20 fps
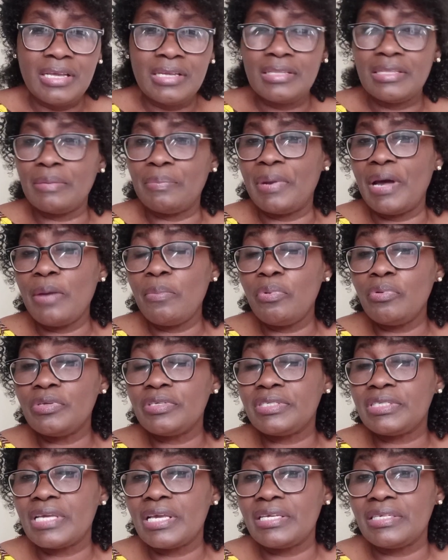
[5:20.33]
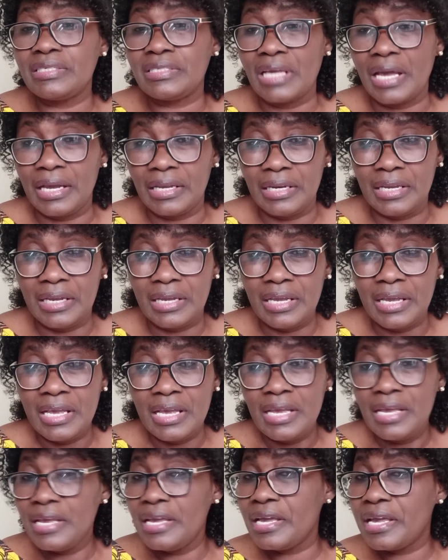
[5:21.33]
The Bible says that
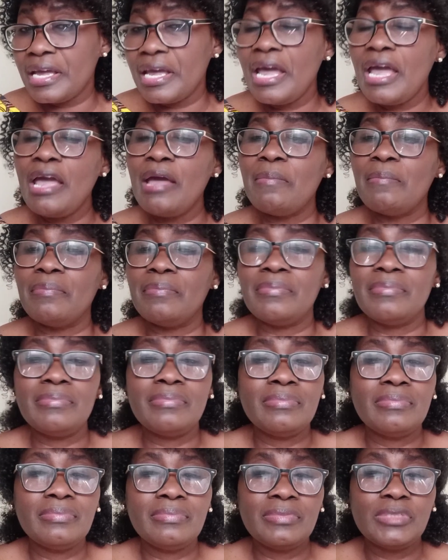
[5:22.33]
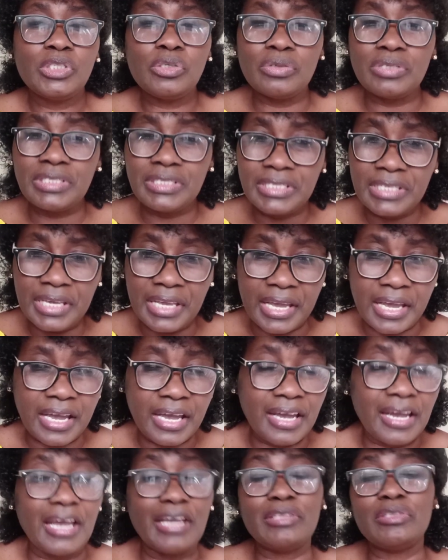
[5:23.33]
He came to
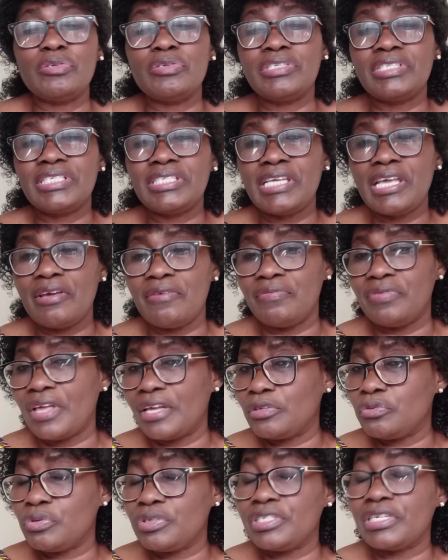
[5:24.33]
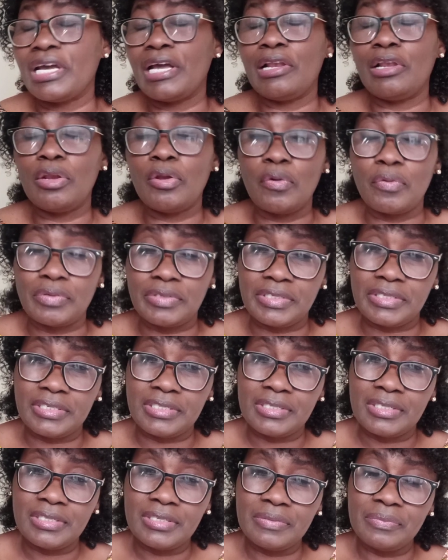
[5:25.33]
seek and to save that which are
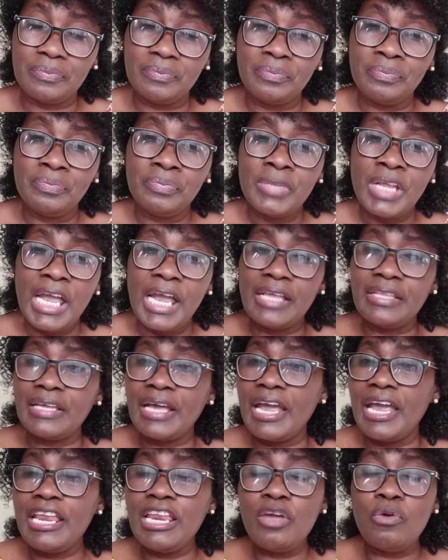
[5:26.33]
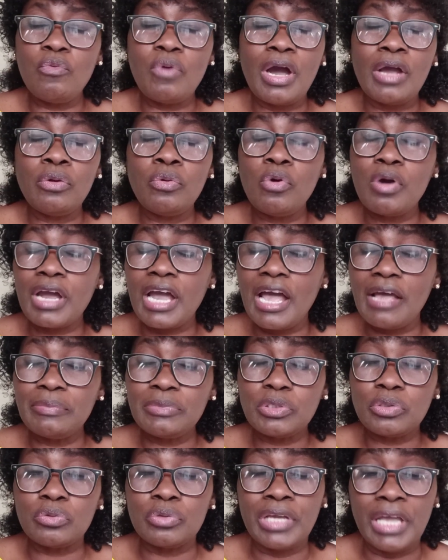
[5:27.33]
lost, and that anyone who
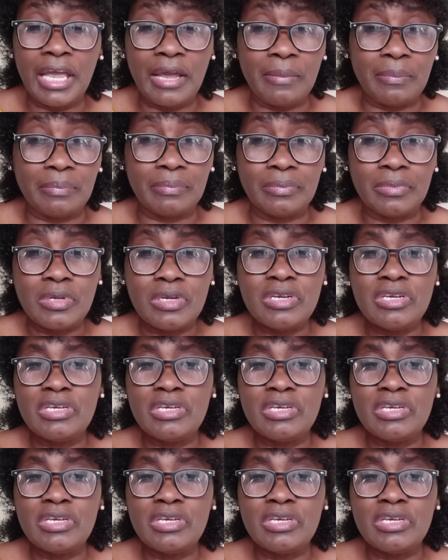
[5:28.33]
comes to Him